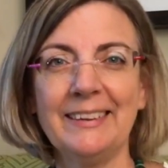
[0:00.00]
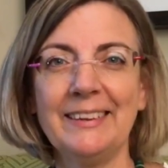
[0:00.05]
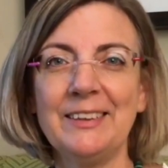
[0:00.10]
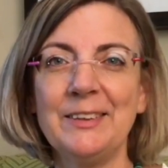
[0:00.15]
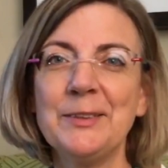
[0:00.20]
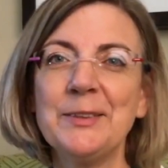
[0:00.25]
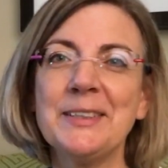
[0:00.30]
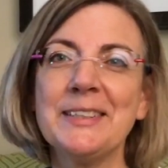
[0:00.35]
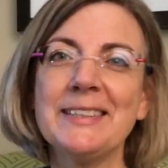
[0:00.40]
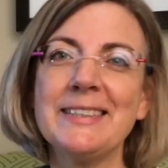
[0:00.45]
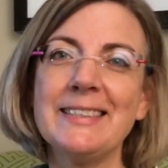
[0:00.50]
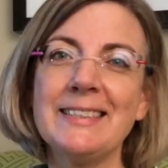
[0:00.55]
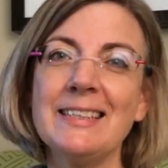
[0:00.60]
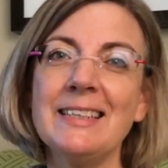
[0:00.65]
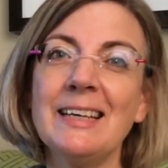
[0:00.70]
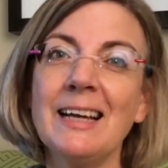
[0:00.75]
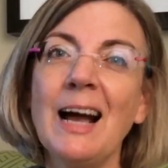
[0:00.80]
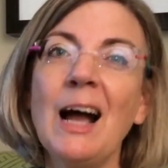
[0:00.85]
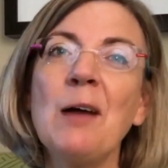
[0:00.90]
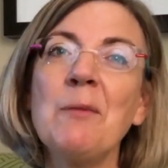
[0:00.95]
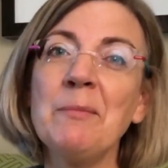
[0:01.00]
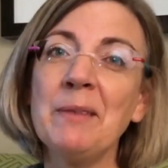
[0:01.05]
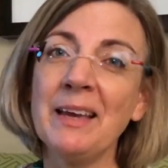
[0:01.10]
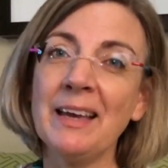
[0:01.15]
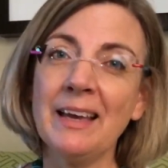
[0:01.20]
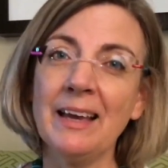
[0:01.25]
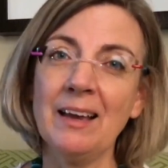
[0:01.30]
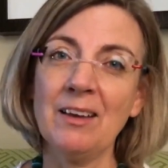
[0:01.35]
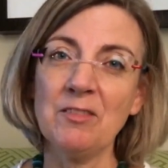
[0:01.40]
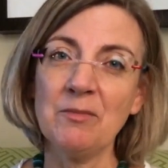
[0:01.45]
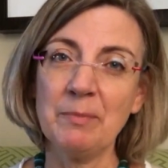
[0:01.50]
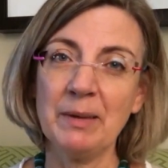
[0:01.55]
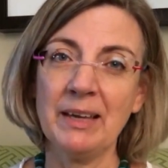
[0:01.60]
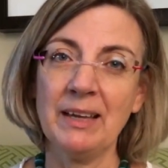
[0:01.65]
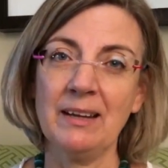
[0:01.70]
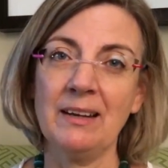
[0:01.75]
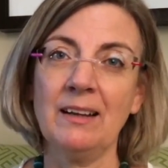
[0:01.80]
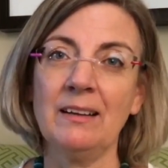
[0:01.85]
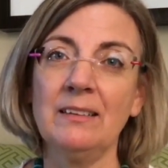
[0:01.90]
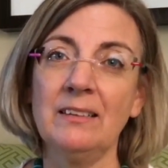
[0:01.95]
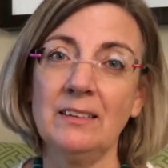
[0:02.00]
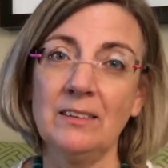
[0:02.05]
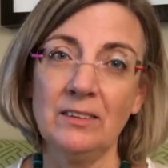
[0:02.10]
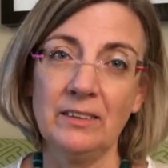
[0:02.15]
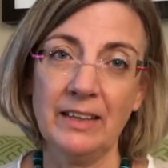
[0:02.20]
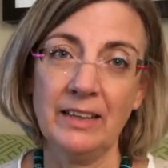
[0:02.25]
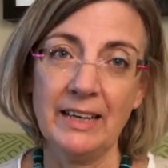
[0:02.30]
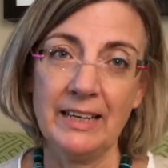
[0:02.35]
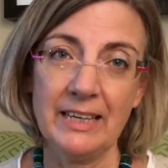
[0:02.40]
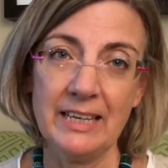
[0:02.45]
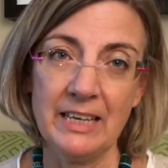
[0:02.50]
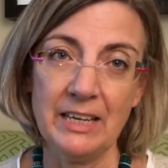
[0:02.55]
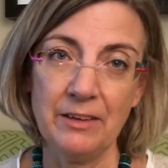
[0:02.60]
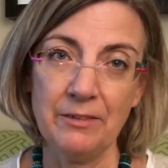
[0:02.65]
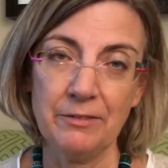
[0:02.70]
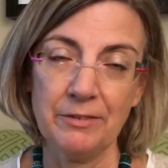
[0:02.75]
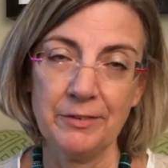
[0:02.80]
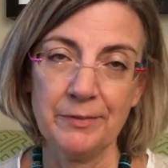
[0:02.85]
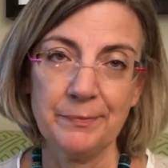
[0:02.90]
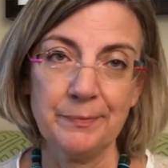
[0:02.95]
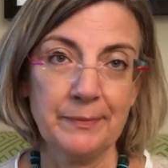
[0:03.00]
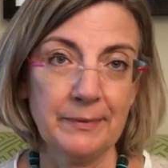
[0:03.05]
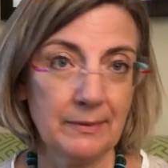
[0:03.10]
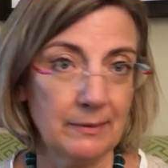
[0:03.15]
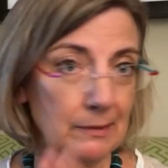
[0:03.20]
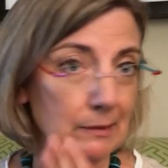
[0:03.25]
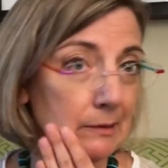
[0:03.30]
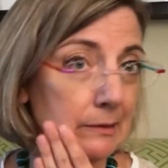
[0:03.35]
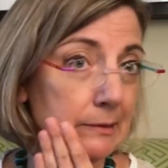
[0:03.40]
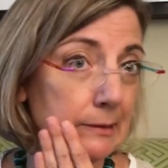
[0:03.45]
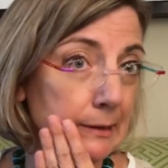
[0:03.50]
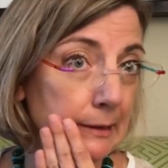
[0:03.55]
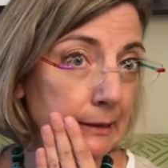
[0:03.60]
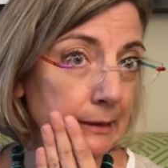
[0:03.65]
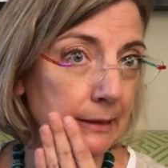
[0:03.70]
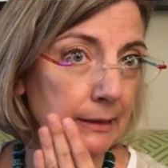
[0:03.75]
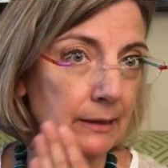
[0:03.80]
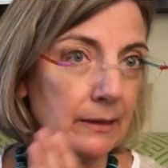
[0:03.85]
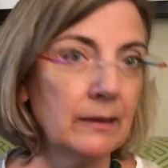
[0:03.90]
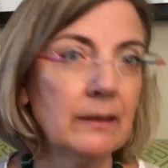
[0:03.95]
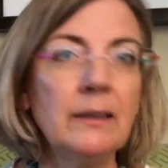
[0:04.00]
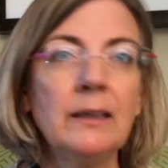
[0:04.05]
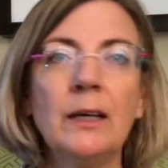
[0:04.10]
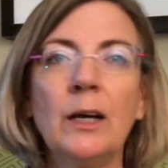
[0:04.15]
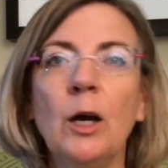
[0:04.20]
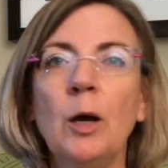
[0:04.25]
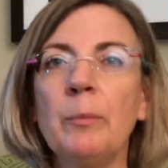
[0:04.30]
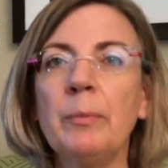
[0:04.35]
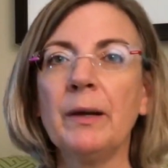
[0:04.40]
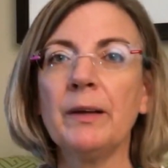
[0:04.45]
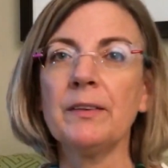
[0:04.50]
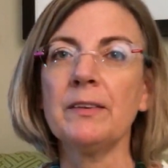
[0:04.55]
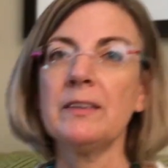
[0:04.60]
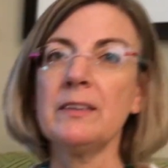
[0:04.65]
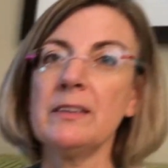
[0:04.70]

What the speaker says: You can see I may have been a little naive, excited about the